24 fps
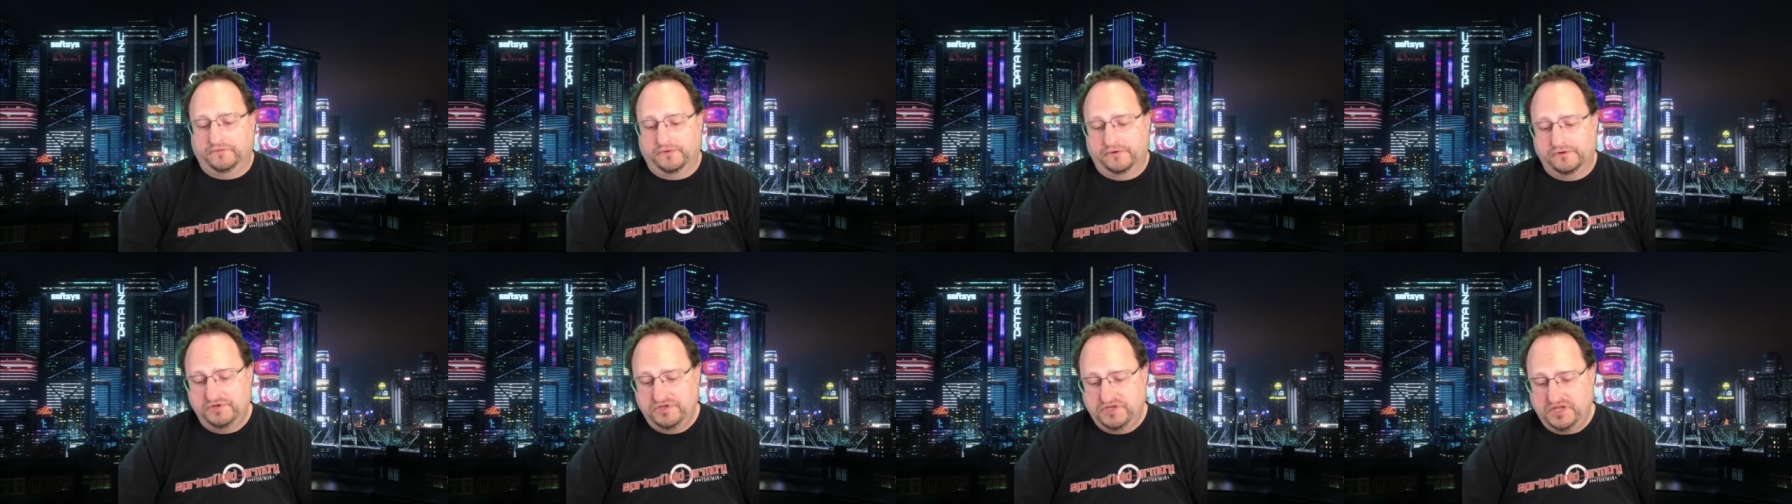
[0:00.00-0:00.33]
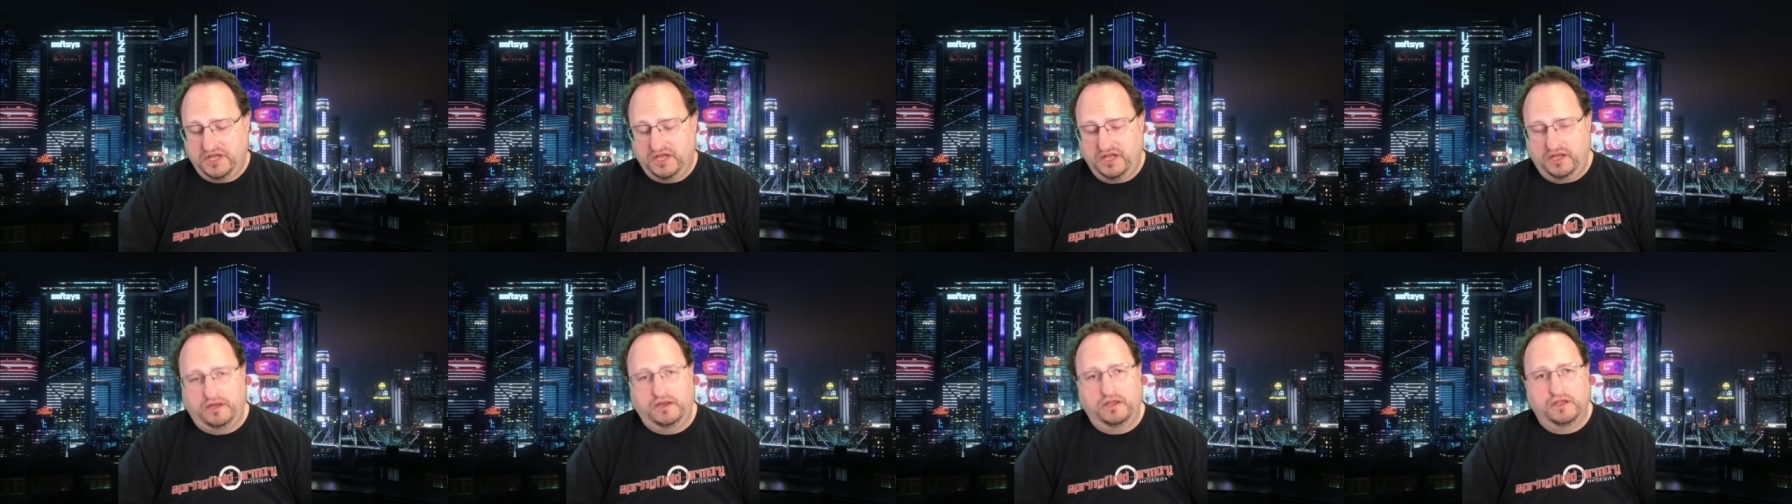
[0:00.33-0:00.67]
go
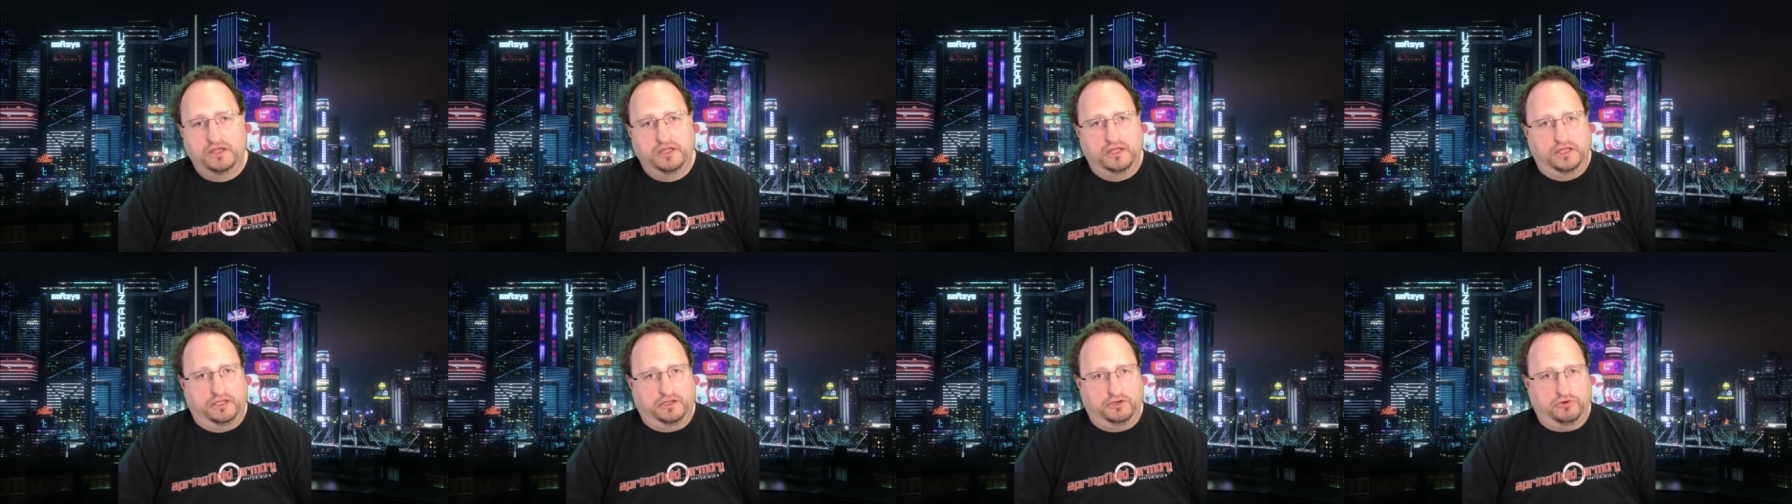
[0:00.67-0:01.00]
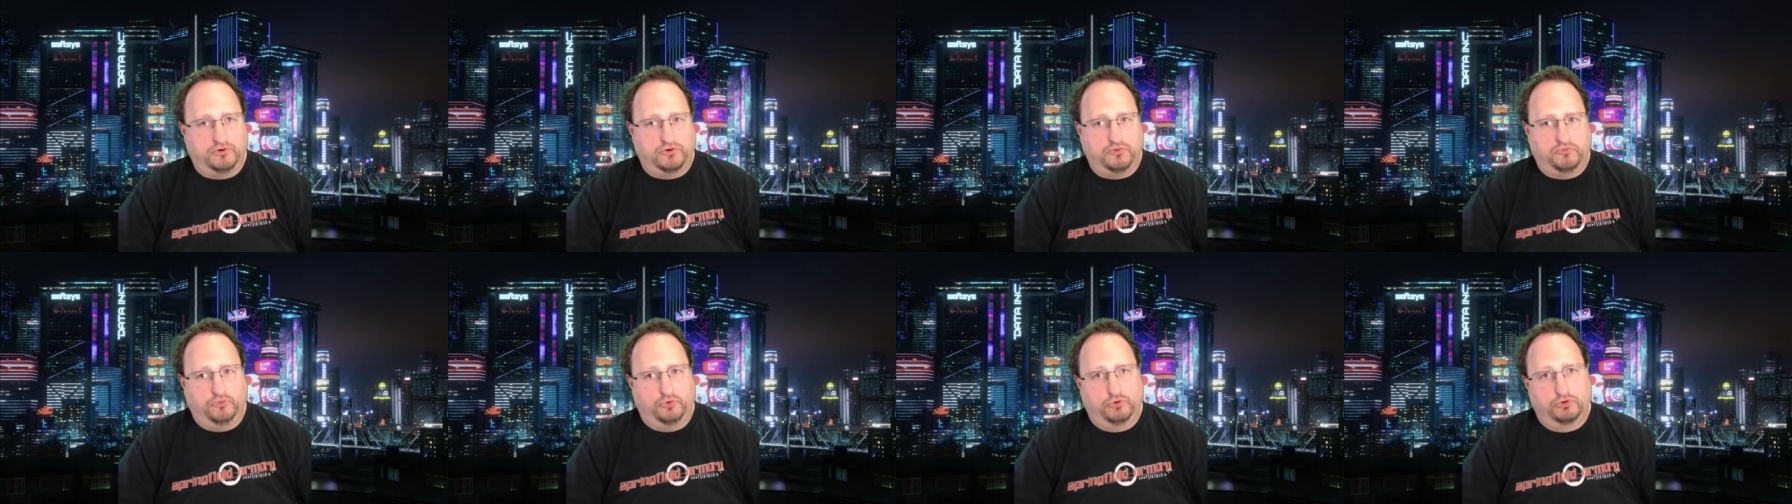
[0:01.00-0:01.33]
first aid,
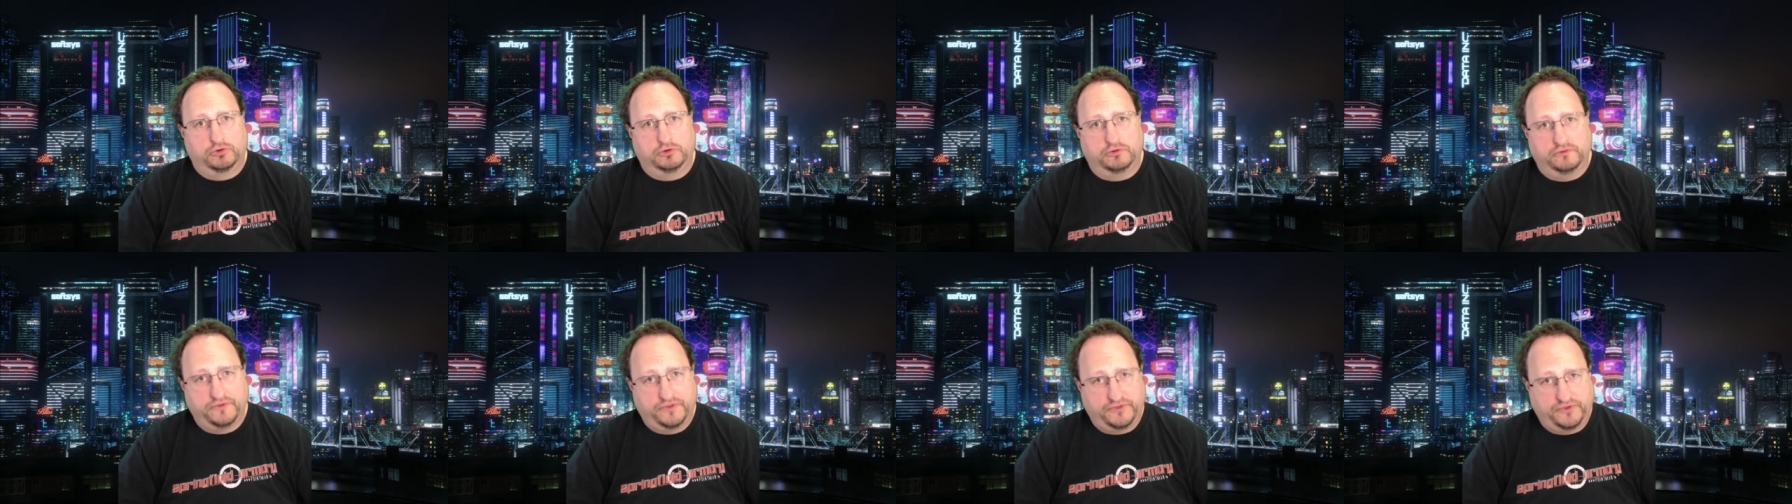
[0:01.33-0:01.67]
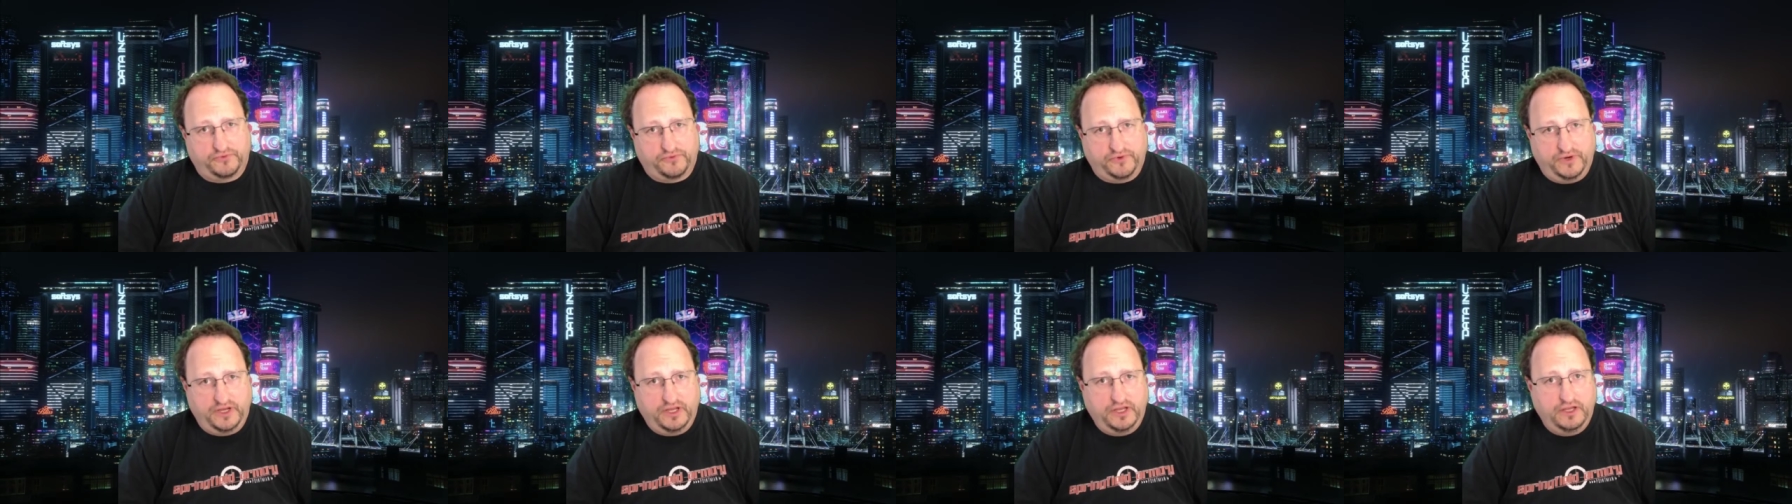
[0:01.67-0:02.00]
you're immortal mortal
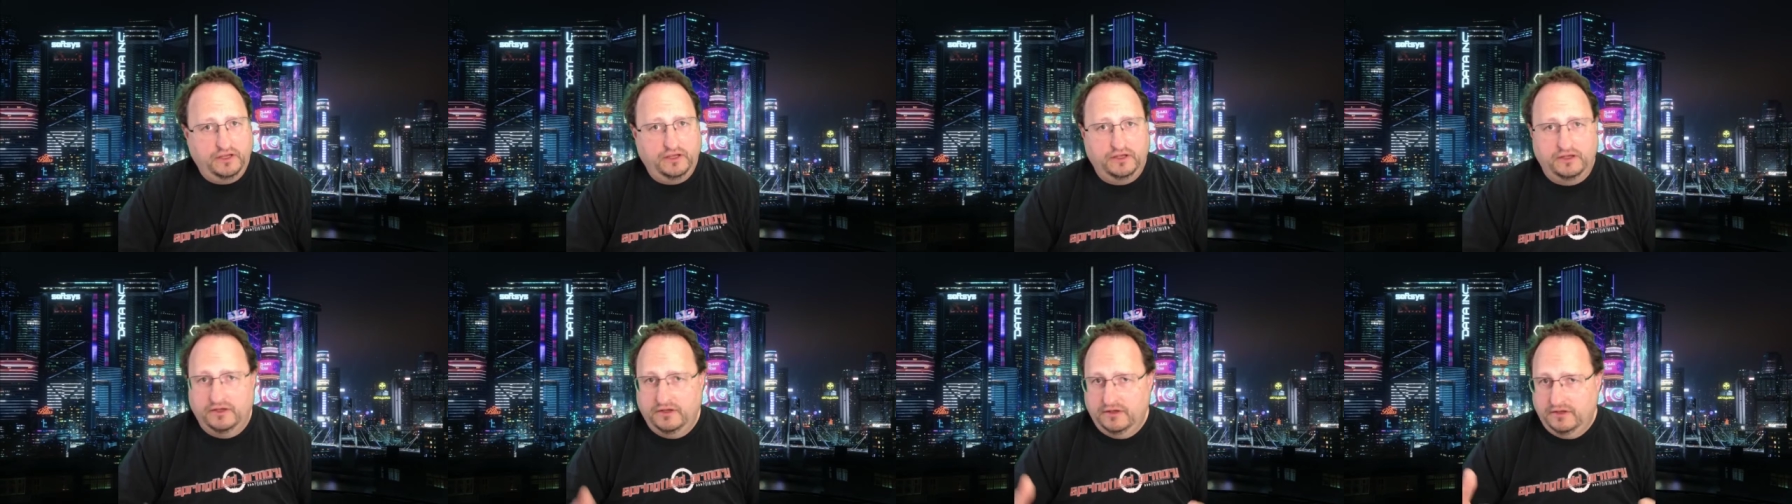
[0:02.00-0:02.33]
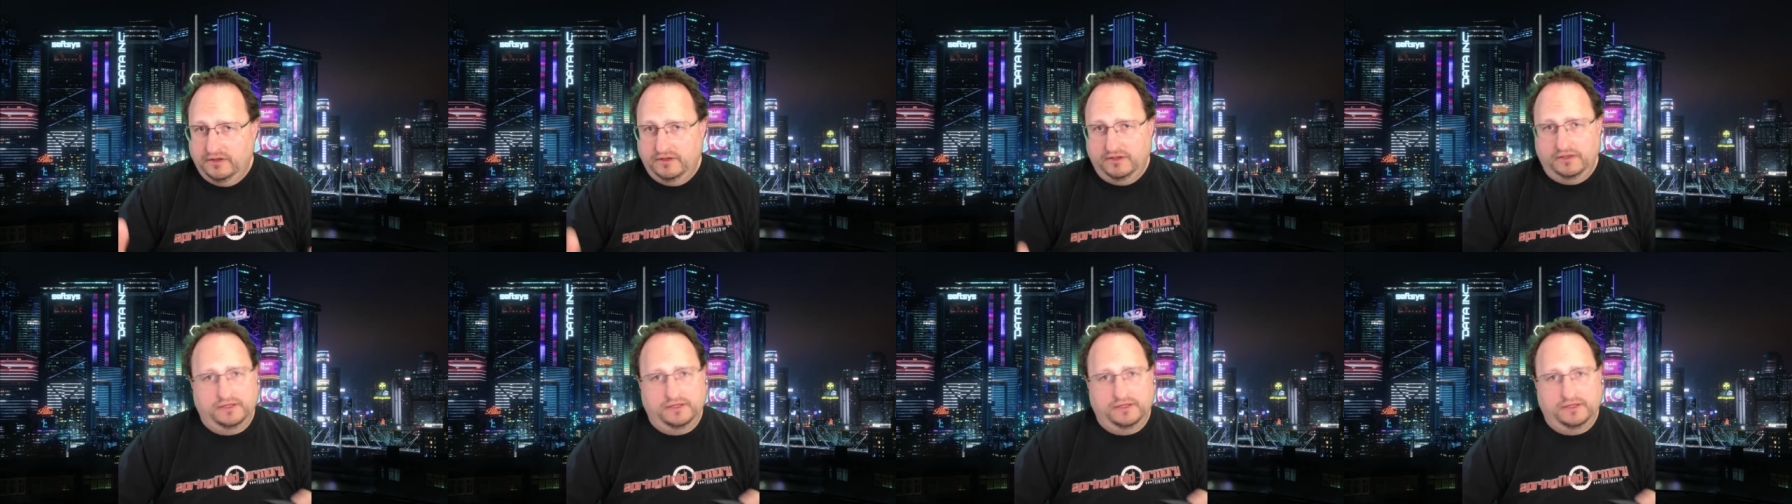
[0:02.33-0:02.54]
three.